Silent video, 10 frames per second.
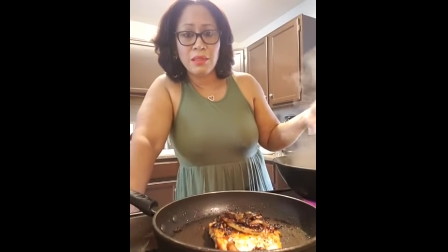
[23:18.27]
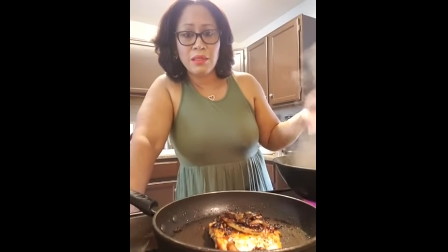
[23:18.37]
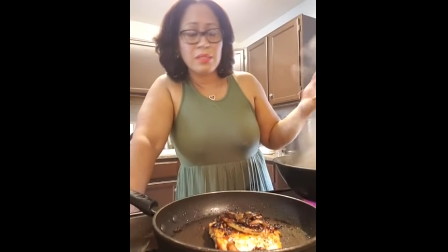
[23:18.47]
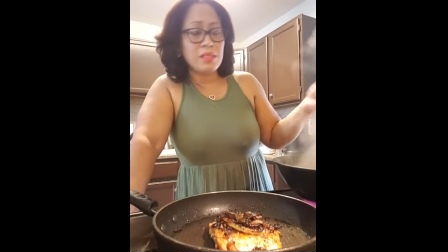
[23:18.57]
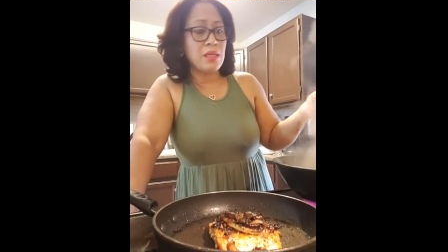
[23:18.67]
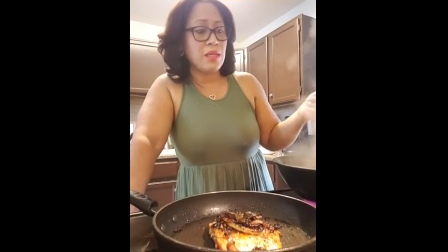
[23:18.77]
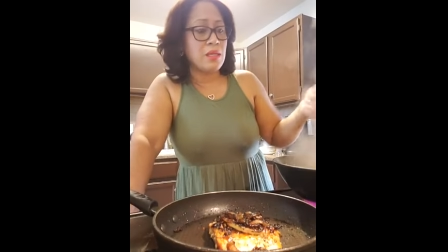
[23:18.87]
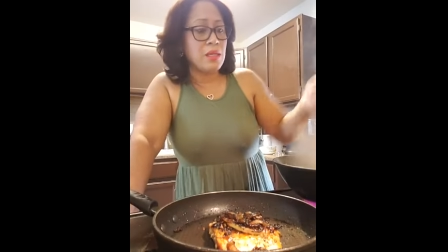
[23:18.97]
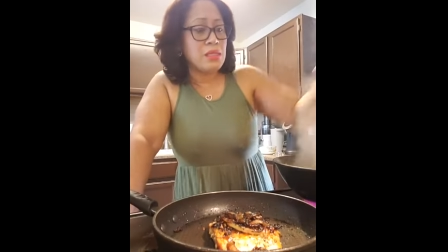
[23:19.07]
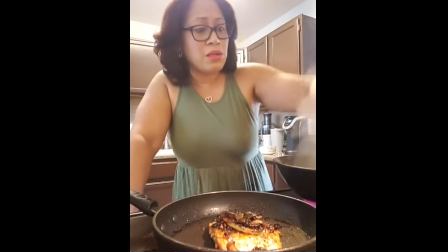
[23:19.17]
That's it.
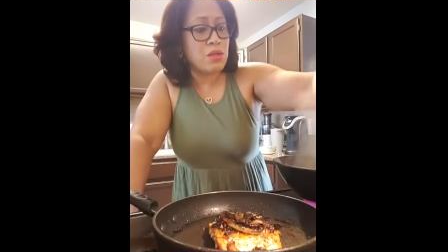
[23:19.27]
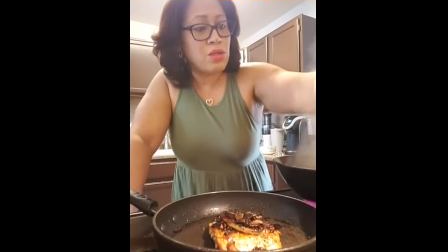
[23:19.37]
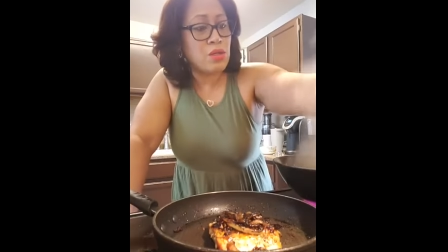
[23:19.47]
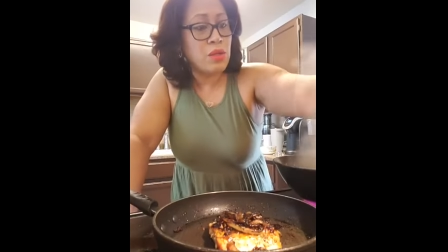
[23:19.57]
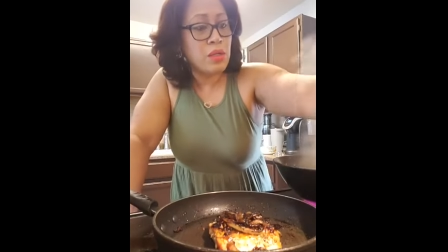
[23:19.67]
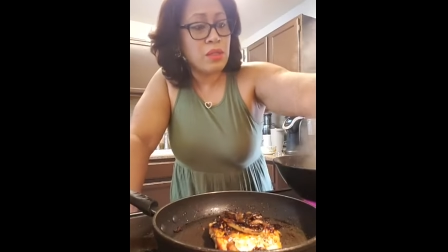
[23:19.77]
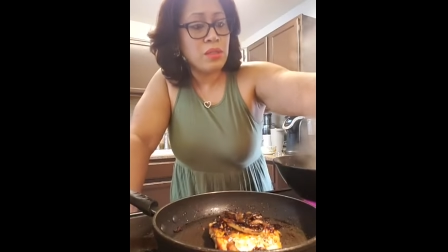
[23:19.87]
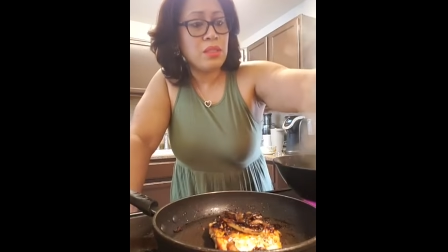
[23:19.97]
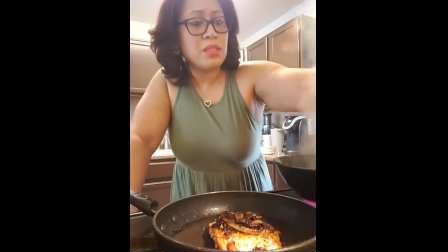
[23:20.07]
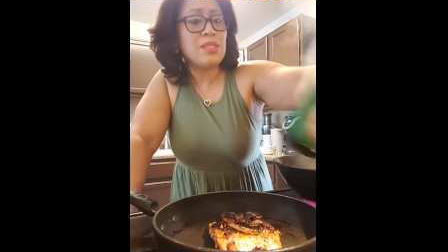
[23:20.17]
So
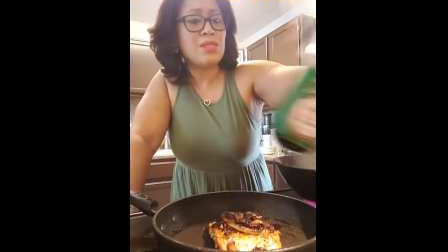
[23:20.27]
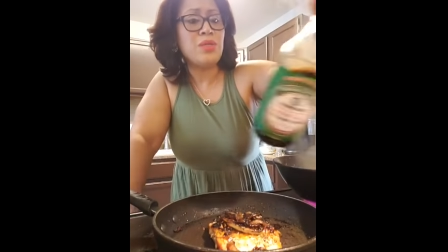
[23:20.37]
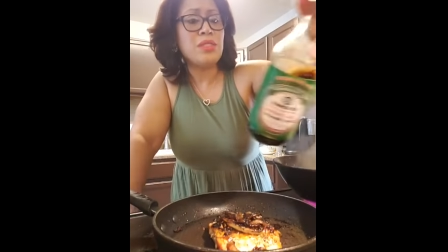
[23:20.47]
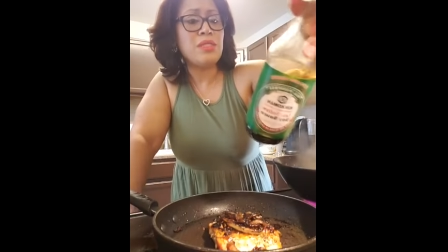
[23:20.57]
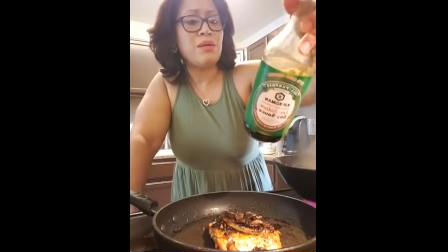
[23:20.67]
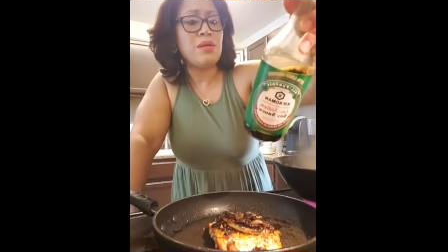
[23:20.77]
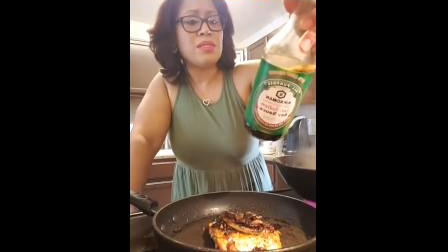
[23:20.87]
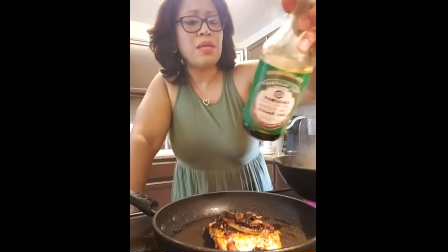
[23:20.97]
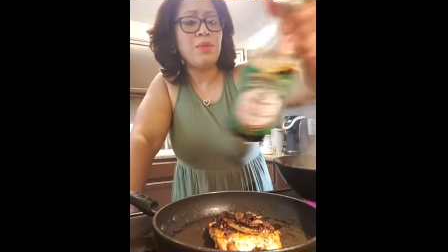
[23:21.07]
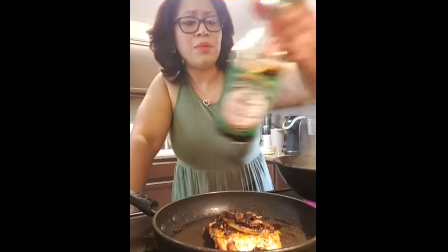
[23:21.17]
this soy sauce,
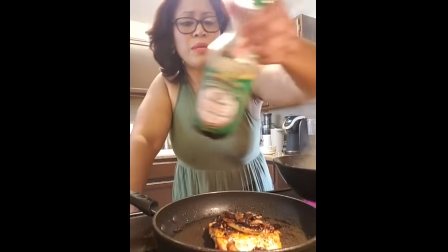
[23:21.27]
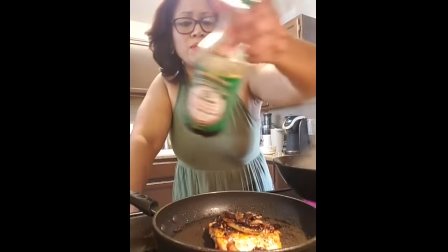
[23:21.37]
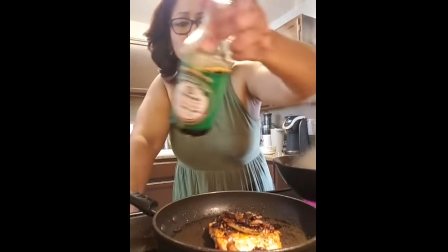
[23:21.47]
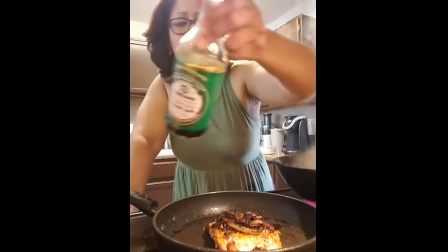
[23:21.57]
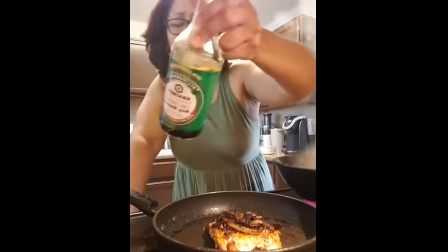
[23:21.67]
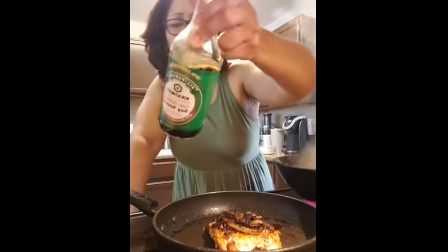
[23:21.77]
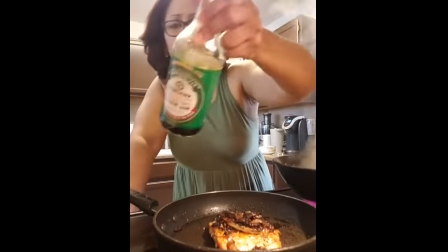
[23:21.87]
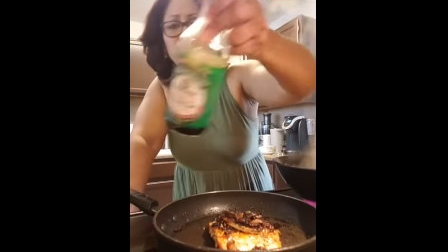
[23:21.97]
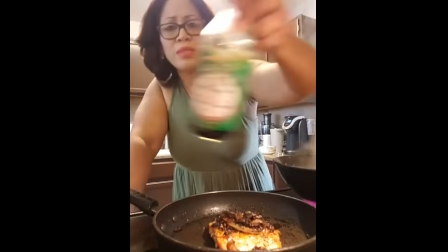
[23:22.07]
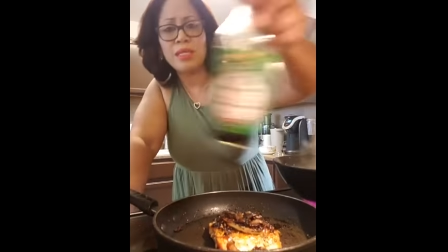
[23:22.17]
I put about two
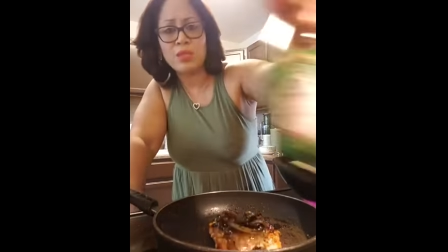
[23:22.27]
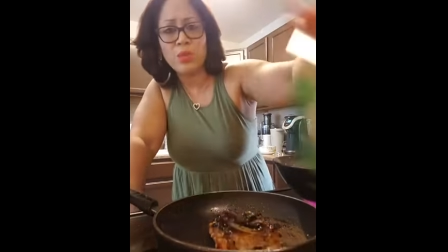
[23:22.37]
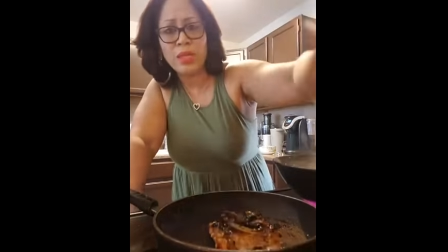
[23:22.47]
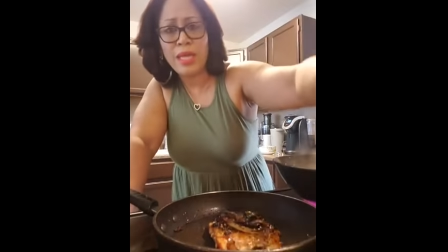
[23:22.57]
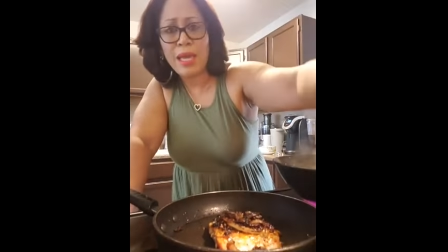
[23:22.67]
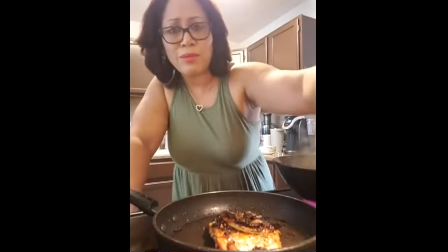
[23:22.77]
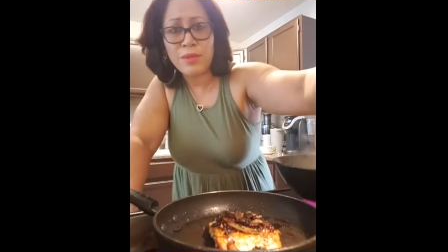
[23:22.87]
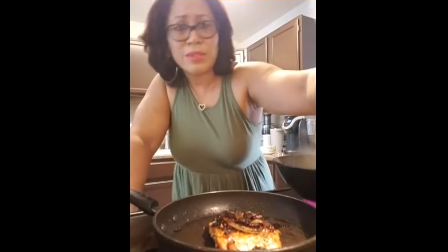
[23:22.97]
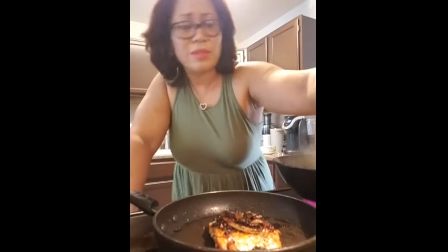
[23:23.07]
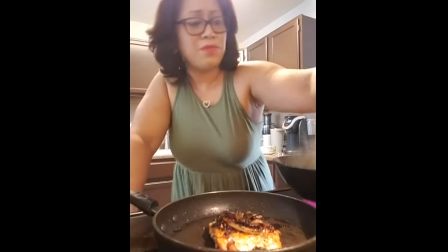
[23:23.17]
tablespoons. That's 20
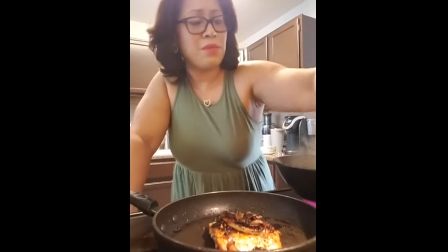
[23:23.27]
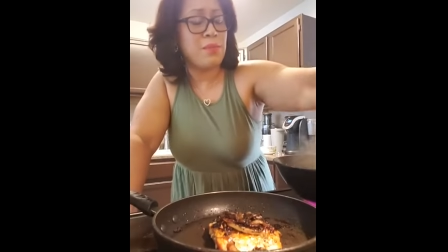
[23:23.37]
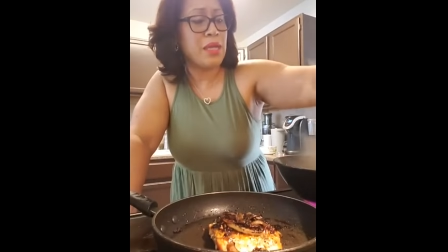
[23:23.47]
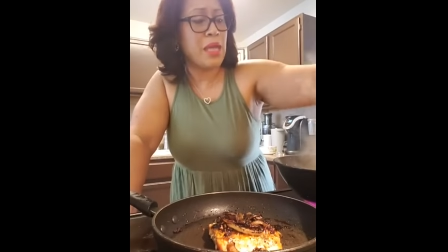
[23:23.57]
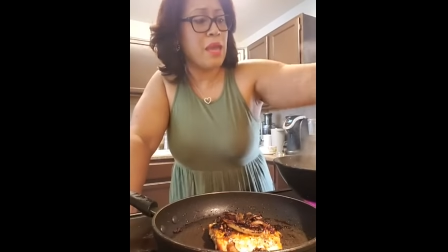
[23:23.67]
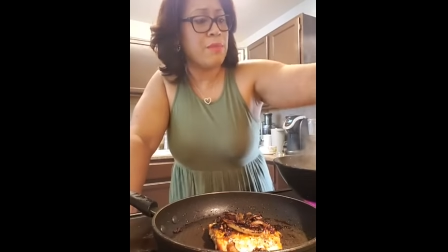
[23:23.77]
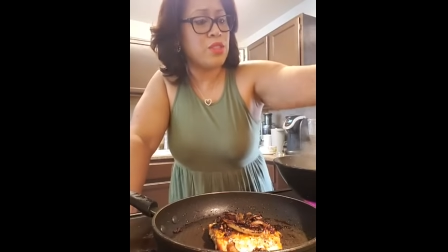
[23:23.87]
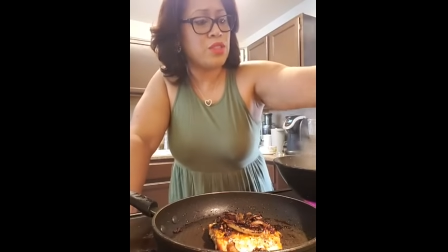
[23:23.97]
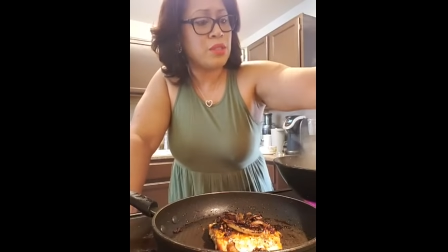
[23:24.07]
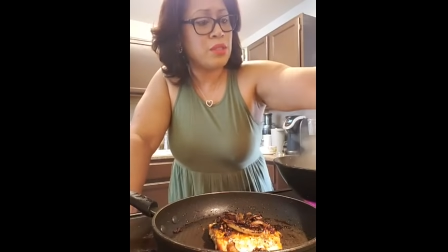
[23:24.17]
calories for my cabbage.